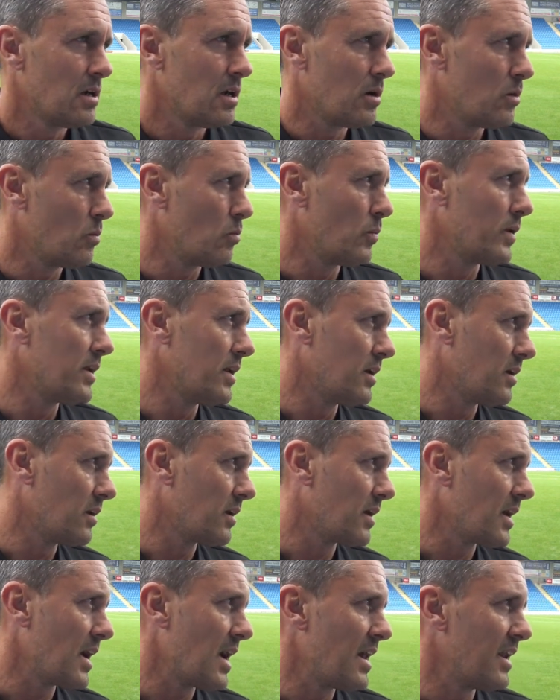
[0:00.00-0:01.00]
and we
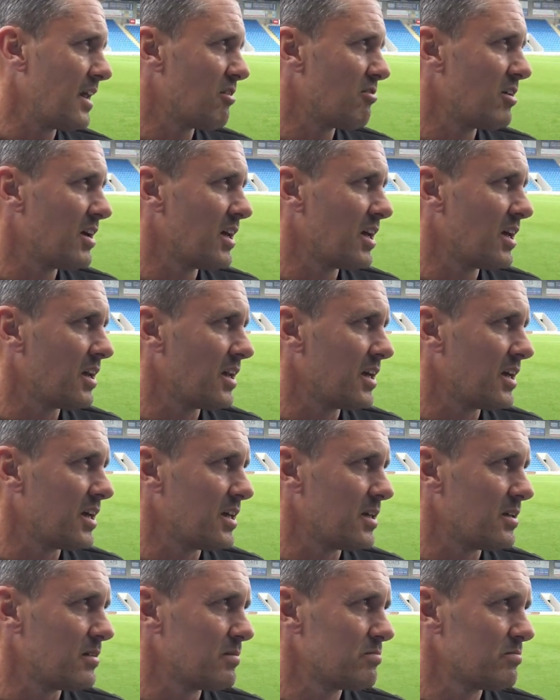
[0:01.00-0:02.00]
didn't get any
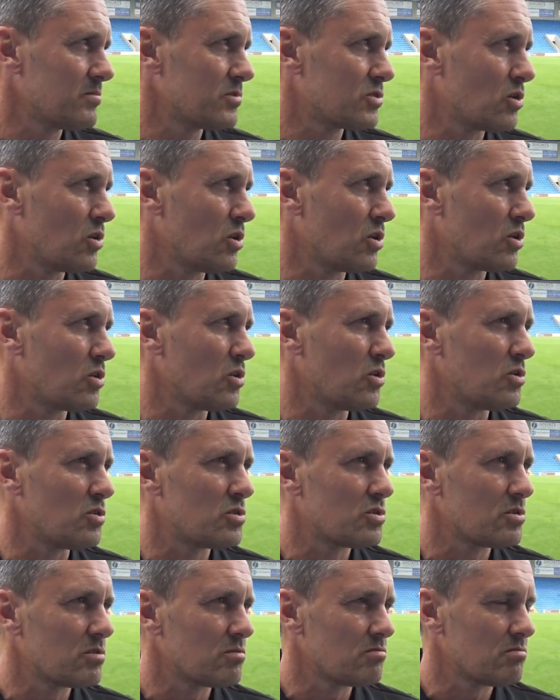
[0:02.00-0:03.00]
really sort of good,
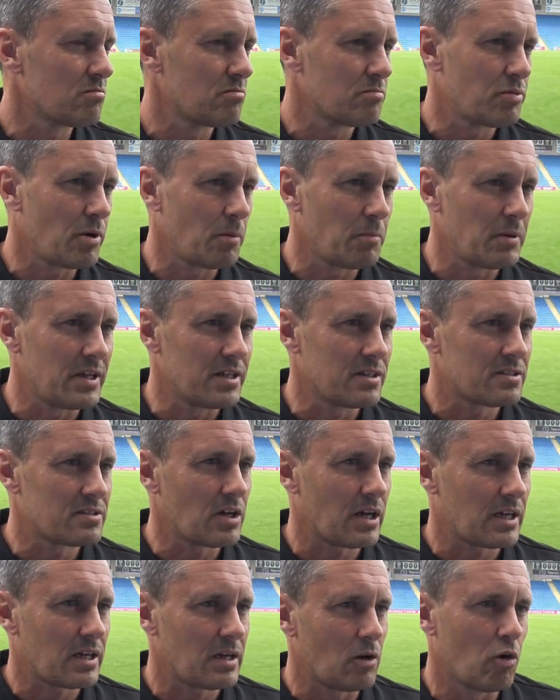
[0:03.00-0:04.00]
probably
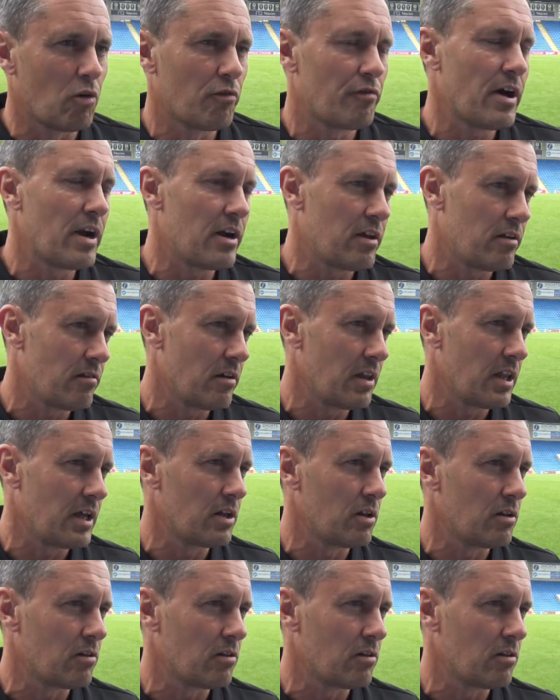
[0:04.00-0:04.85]
attacking or very little